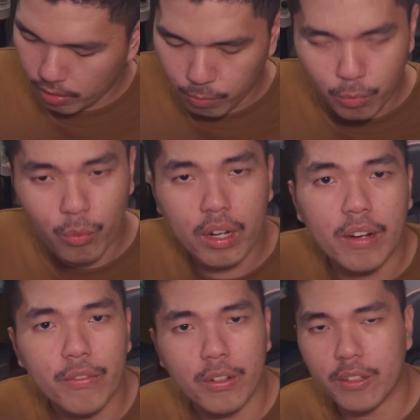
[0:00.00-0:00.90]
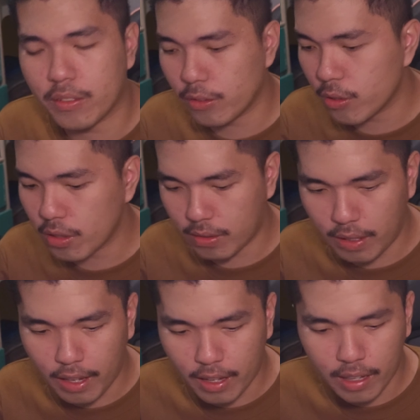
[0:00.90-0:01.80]
Whatever, look,
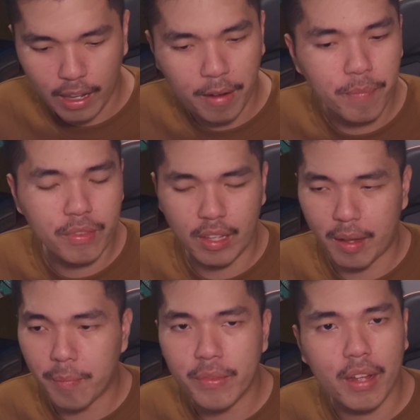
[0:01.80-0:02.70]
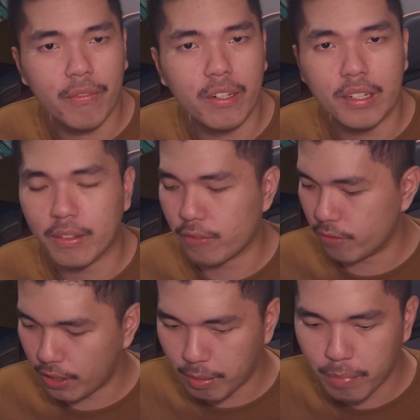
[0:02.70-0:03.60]
I'm not really
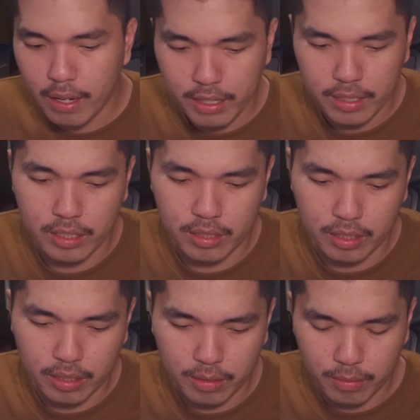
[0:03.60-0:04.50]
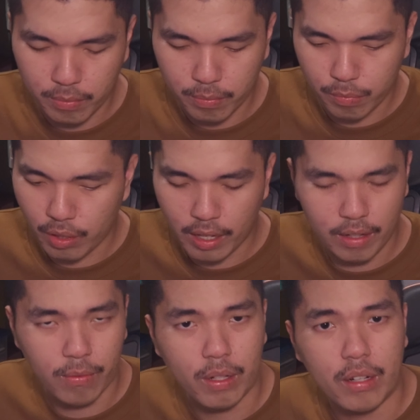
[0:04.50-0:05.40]
freaking biased.
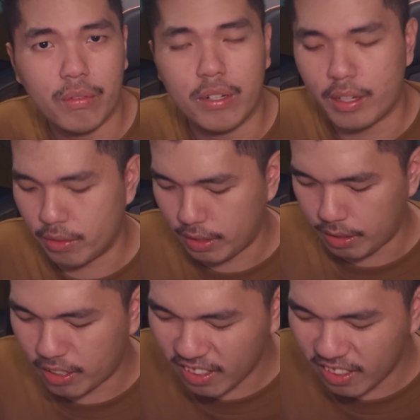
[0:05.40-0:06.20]
Whatever, I don't care.